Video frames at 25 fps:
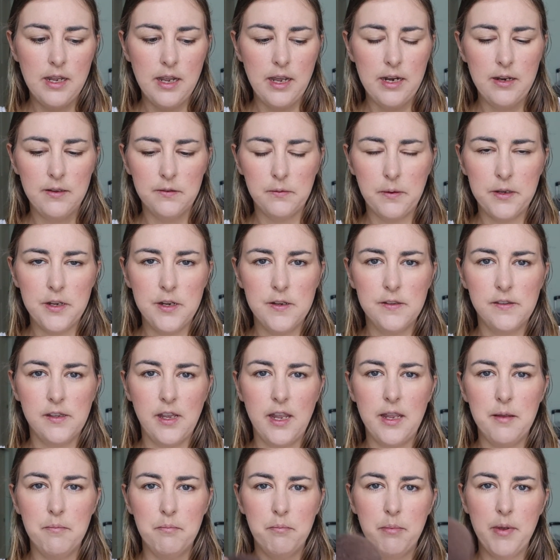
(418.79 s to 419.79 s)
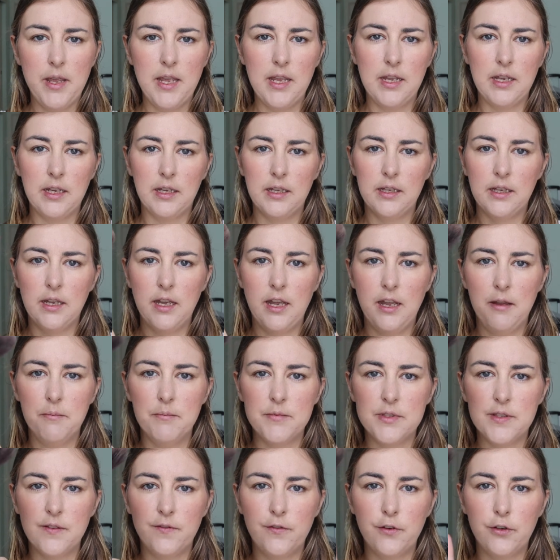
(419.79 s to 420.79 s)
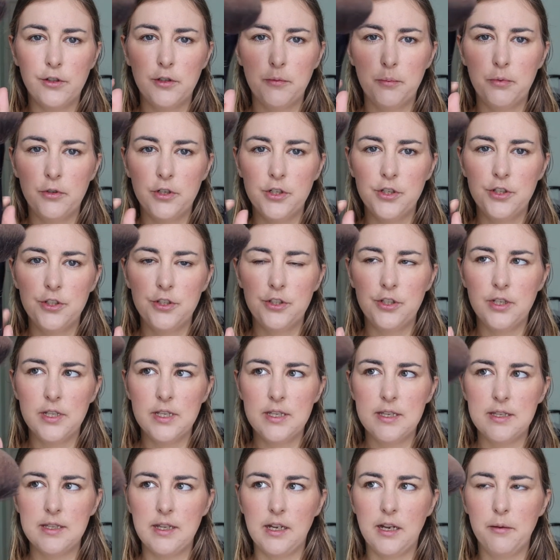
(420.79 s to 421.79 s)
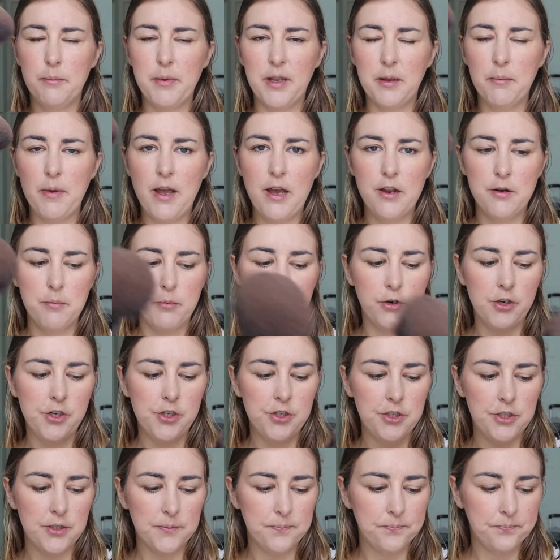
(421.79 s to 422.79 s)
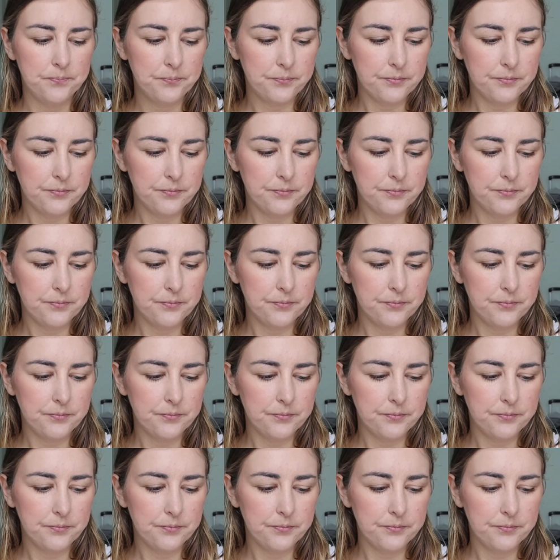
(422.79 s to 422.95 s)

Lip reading: And so I use a big Sephora brush. This is like a big powder brush.